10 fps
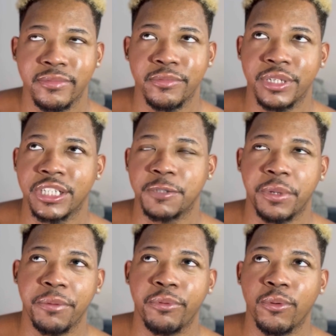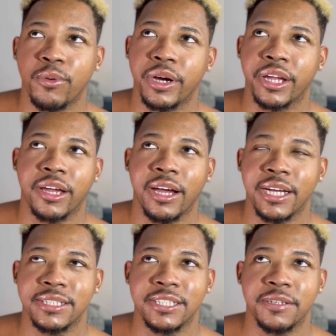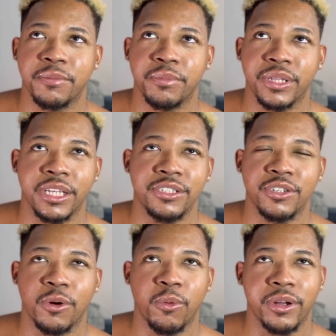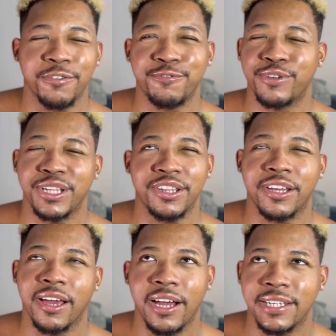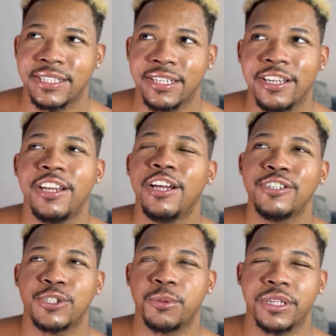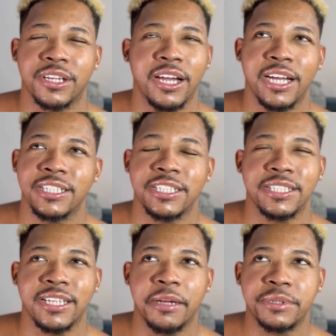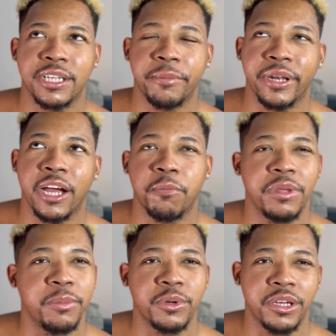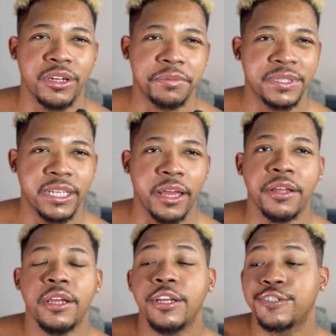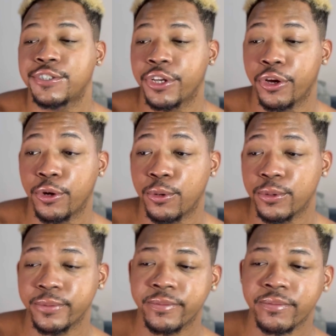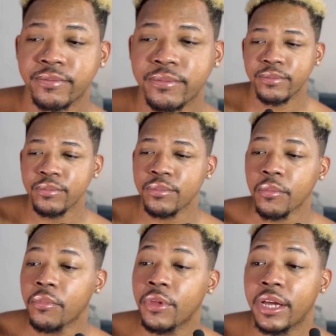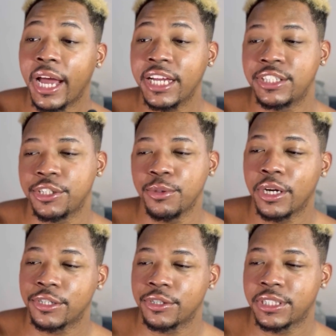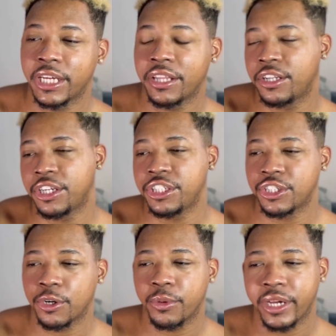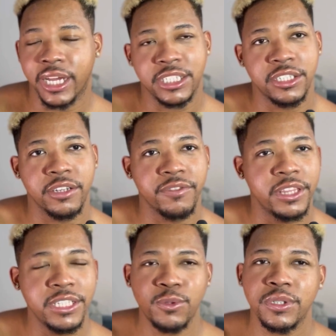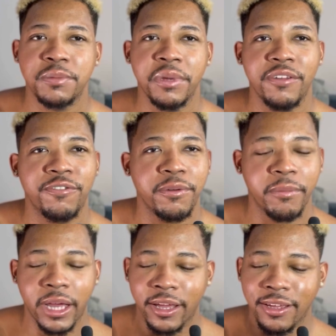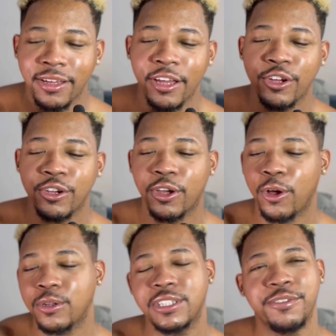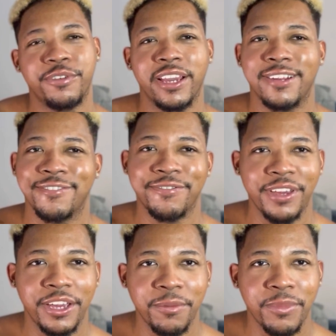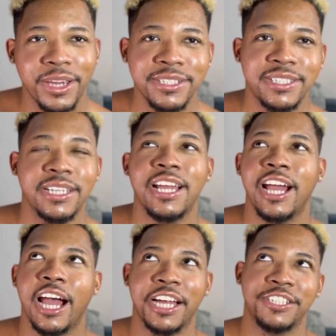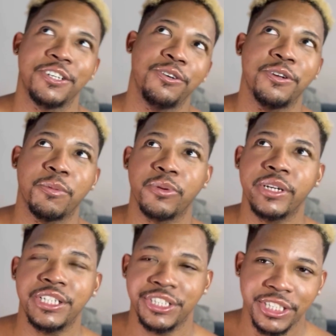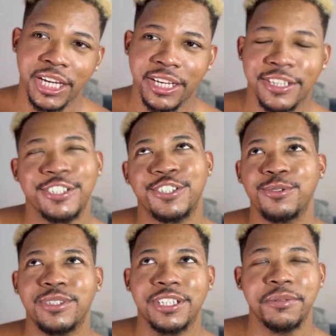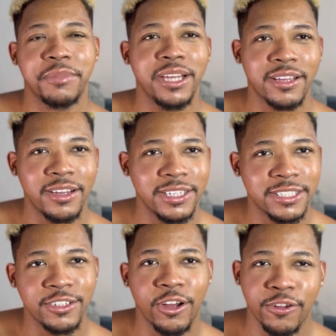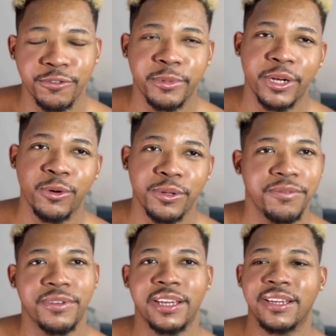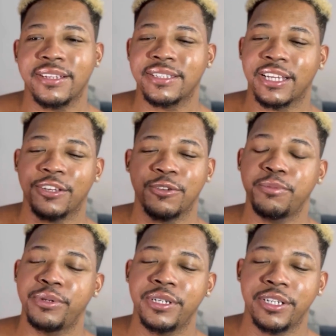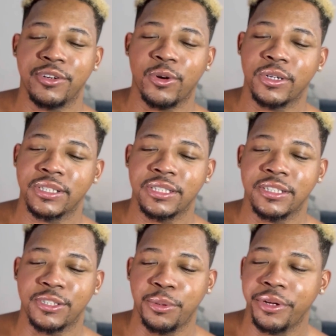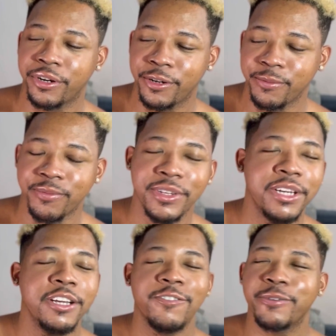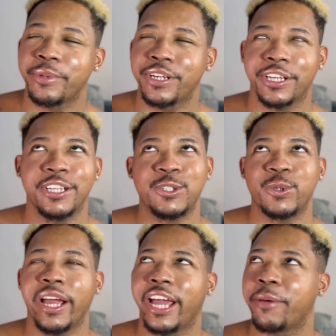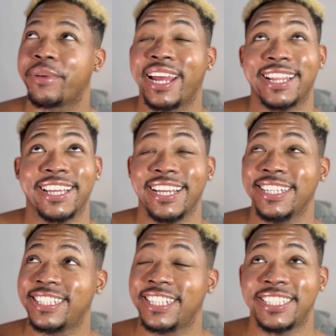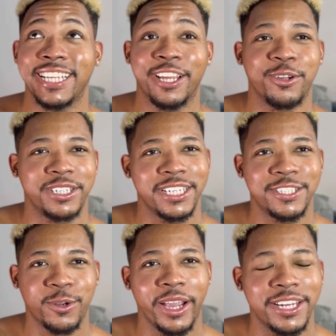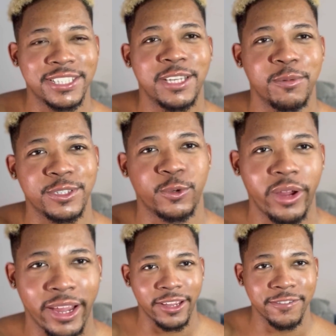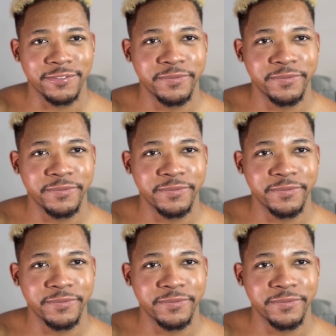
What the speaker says: Because people want content, but they don't want to fund the content. So when the content stops coming out, people get upset. So I do understand the knee-jerk reaction of this was meant for my cultivated fan base. I don't appreciate that you took my content off of my OnlyFans and you put it onto Twitter for me to get dragged. But at the end of the day, you're desecrating someone's grave.